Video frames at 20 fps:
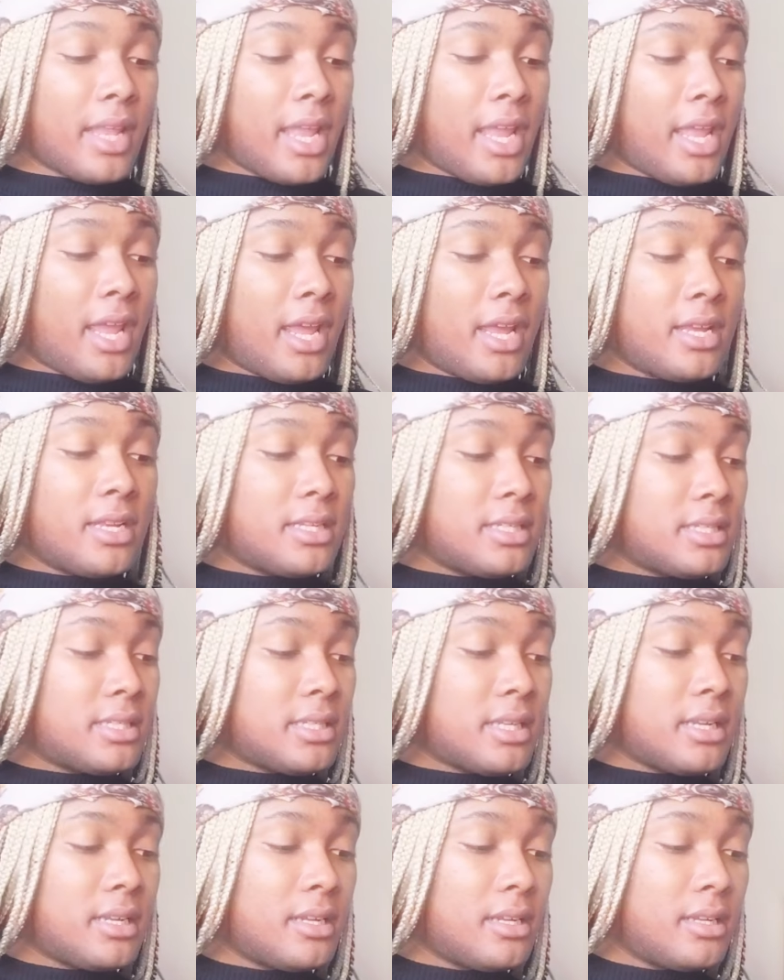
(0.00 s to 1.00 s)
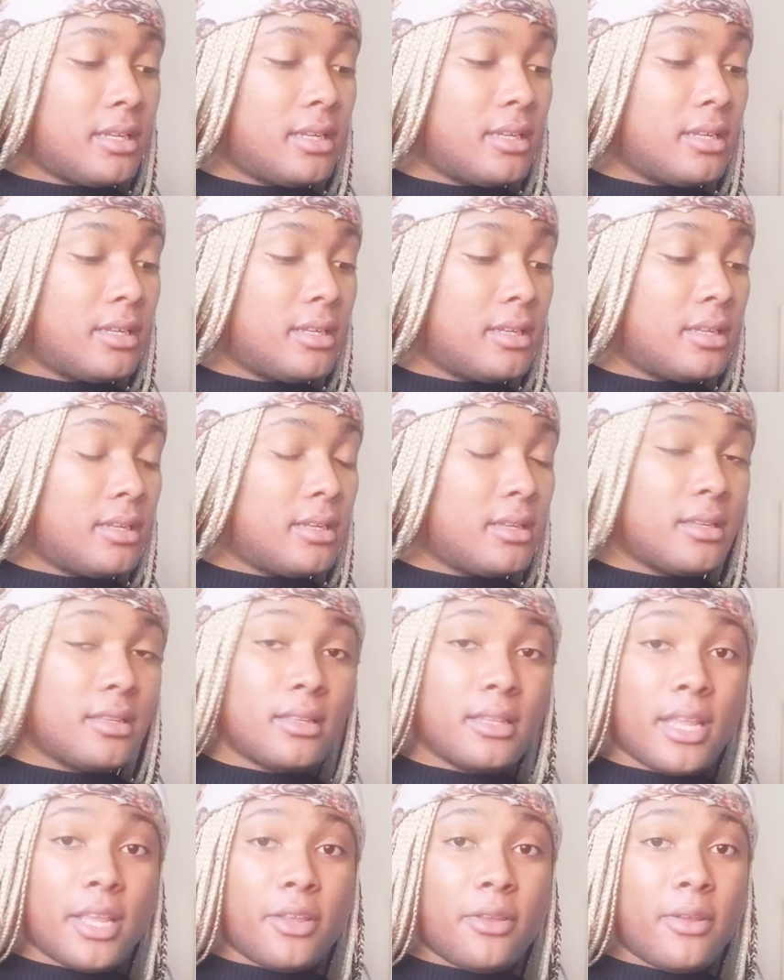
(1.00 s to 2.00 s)
And
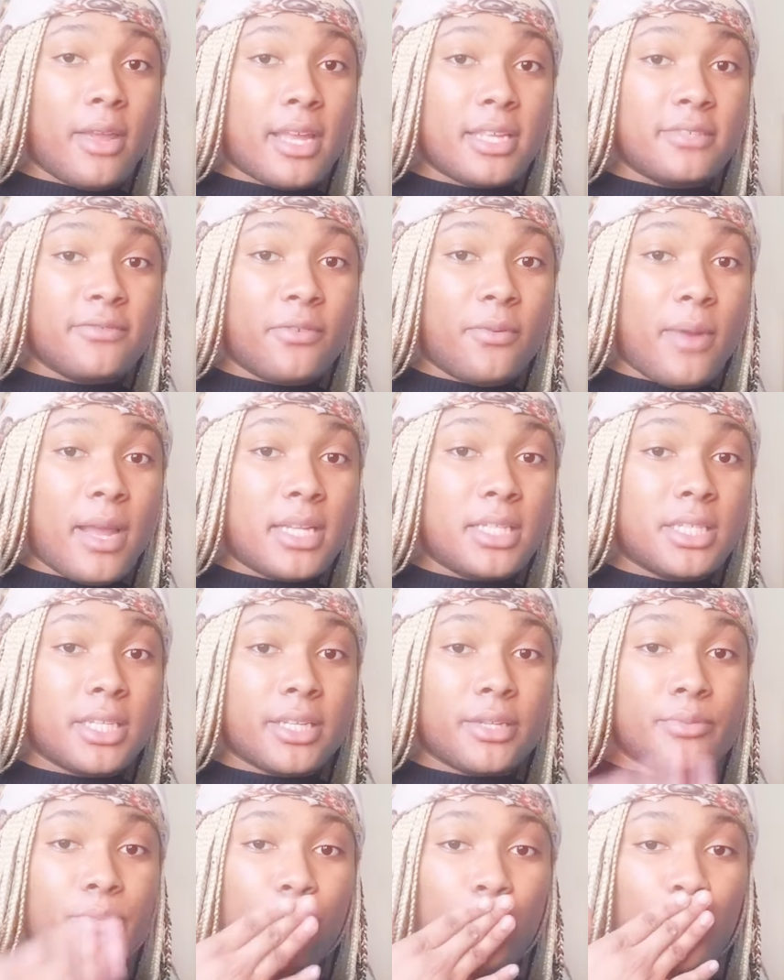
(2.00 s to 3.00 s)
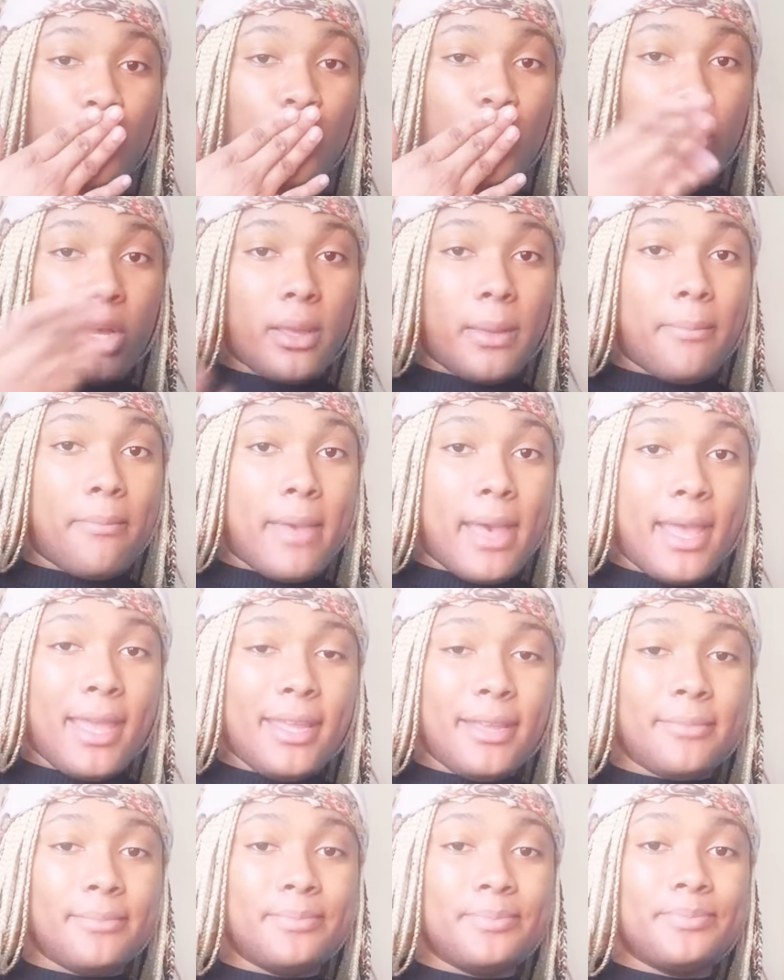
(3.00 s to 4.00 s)
thank you guys for watching.
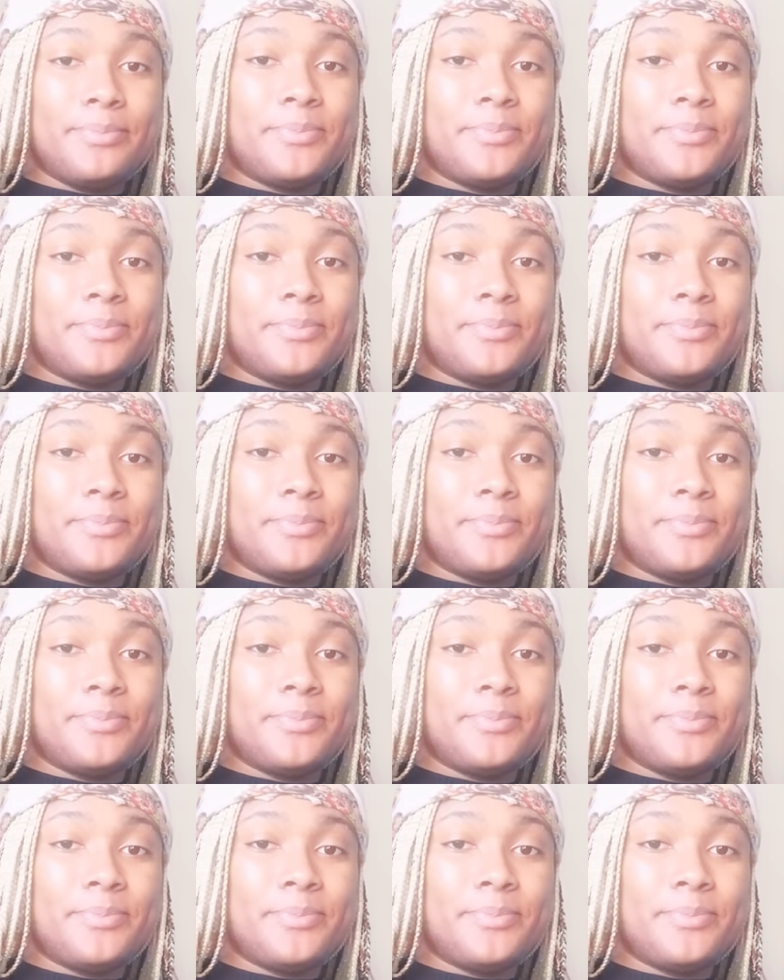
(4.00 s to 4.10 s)
Bye.